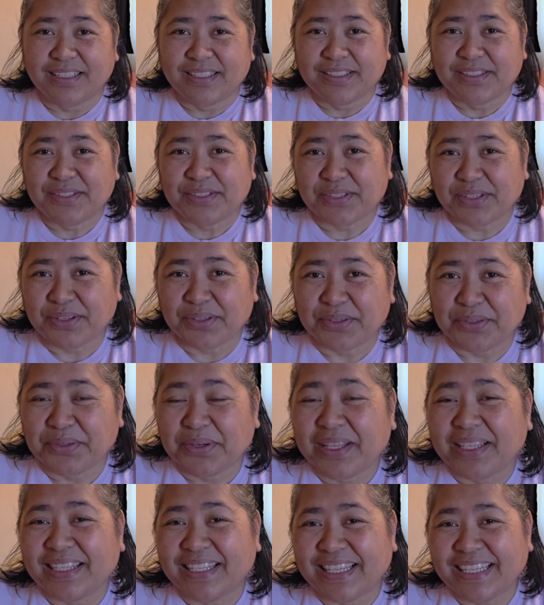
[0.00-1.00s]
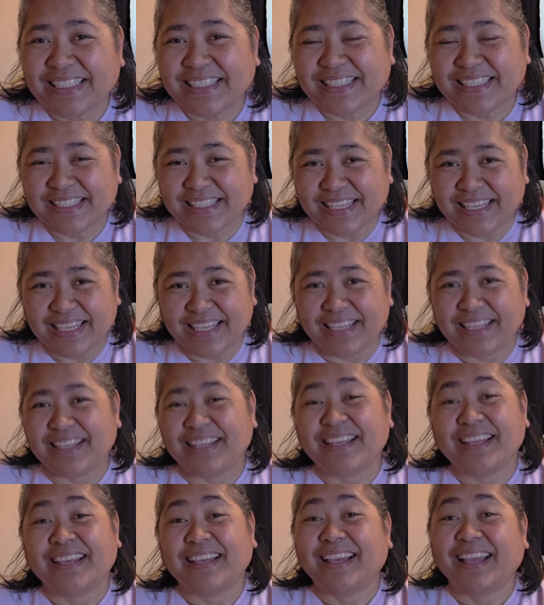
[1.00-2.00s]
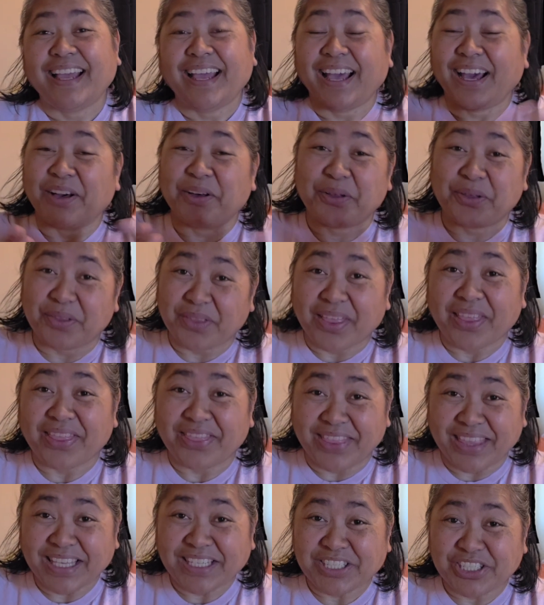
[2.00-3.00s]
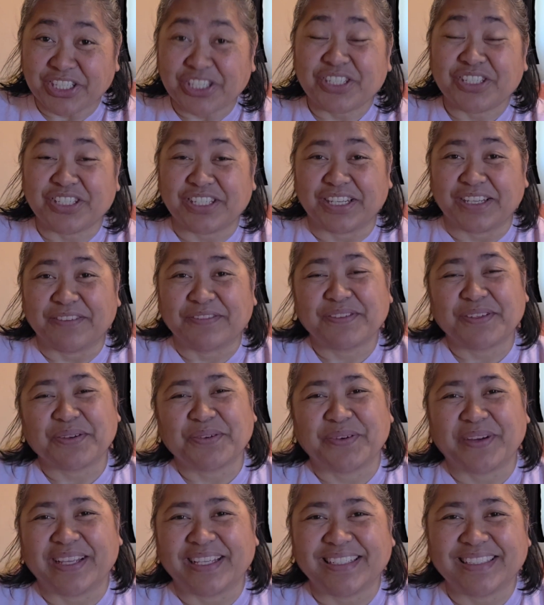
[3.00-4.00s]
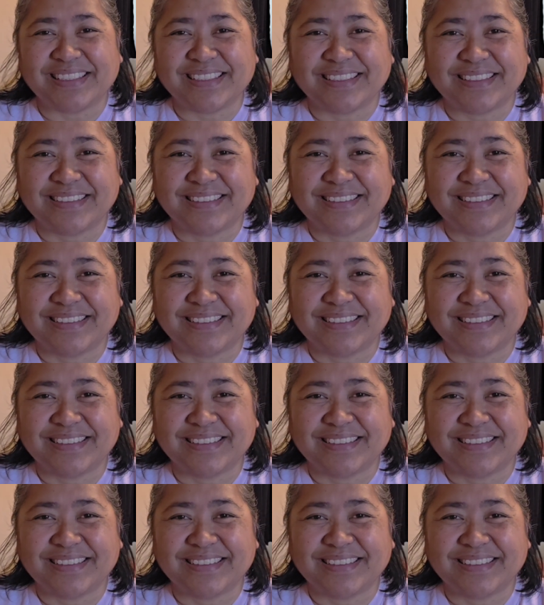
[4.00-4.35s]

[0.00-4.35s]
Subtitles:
So let's see how this shift went.